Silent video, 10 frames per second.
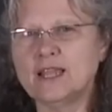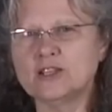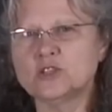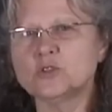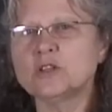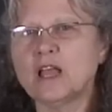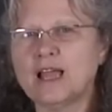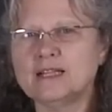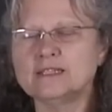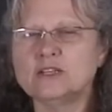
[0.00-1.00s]
extra
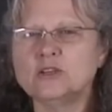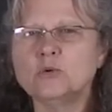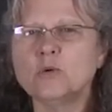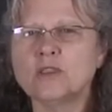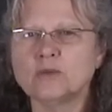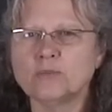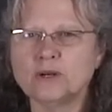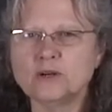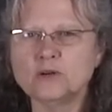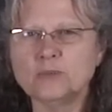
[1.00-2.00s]
lines and you want the
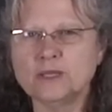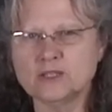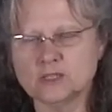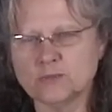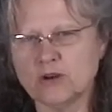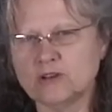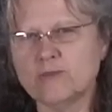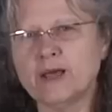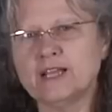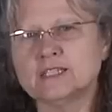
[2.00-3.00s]
printer to be the smart
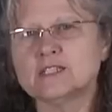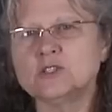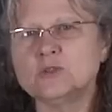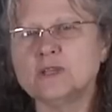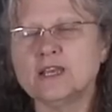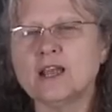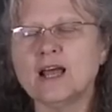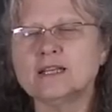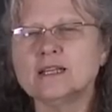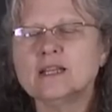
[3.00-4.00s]
device because you
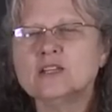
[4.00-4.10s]
cannot